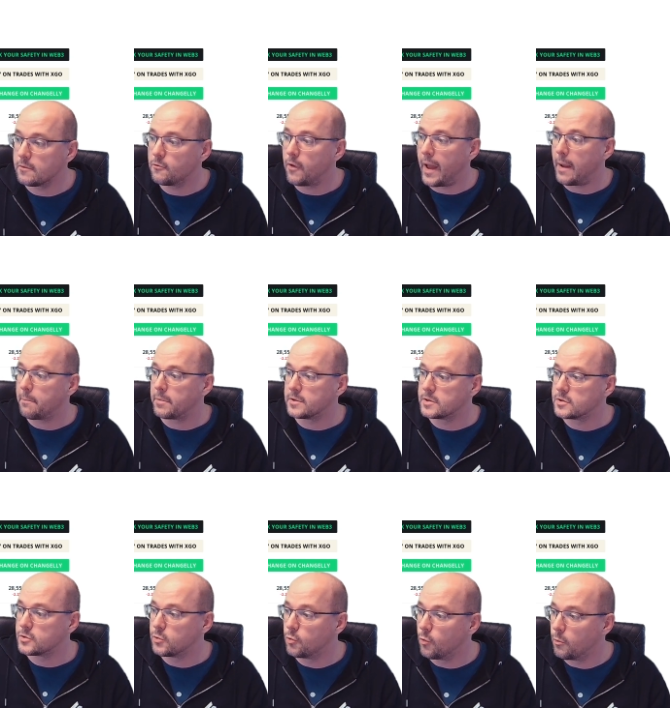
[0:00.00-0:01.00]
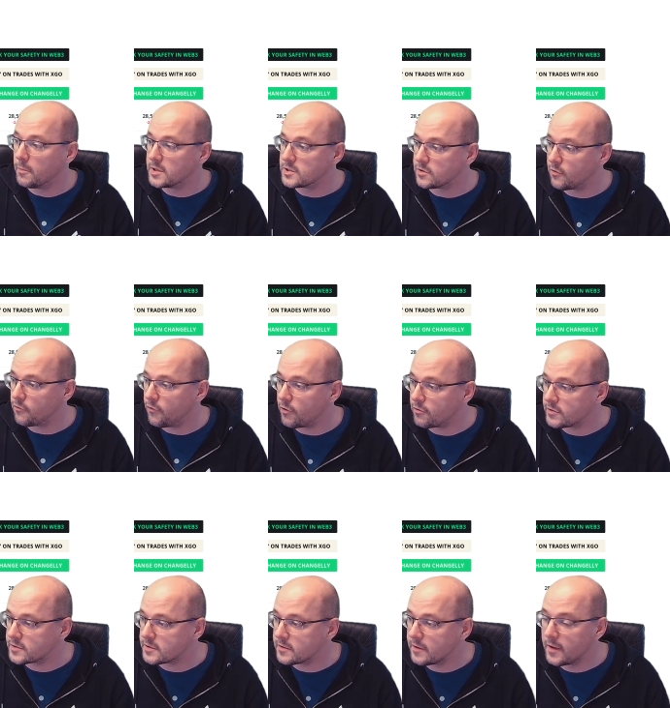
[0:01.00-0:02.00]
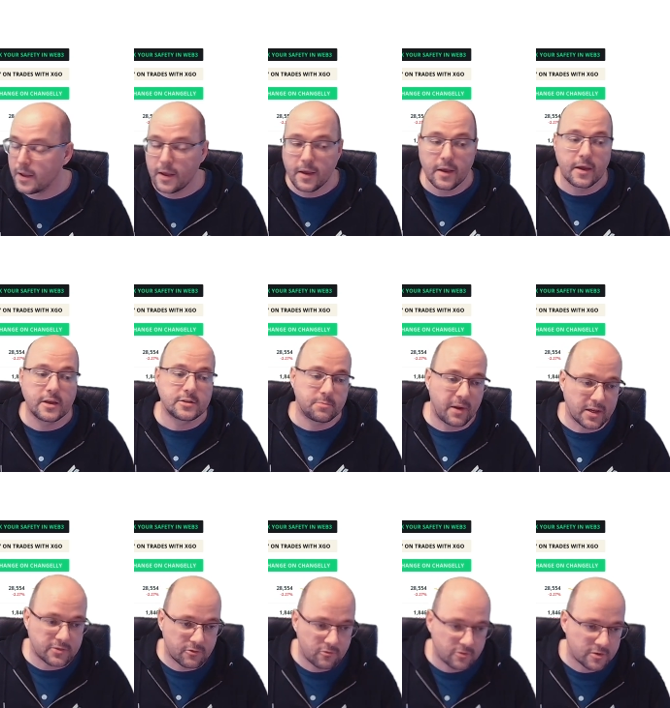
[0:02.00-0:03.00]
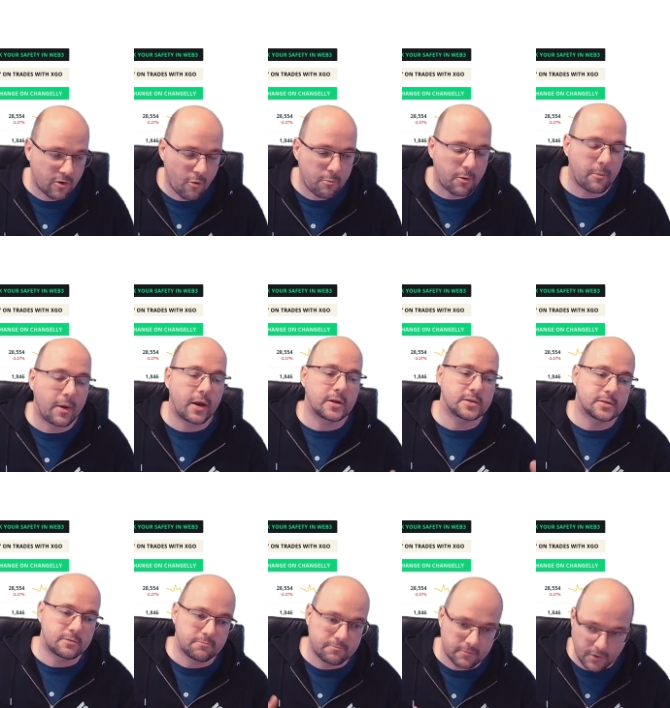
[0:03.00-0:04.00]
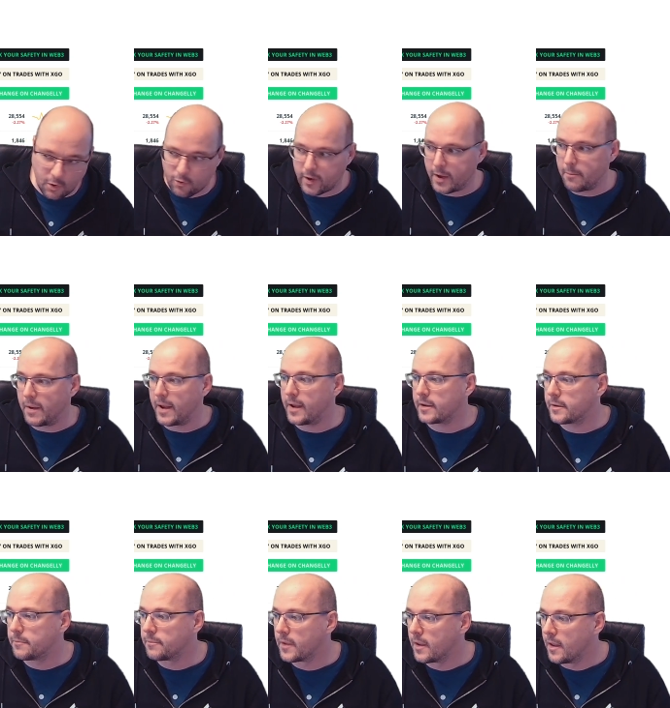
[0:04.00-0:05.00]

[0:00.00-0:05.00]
Happened to Mr. Ferguson. His password was compromised. Okay, bad.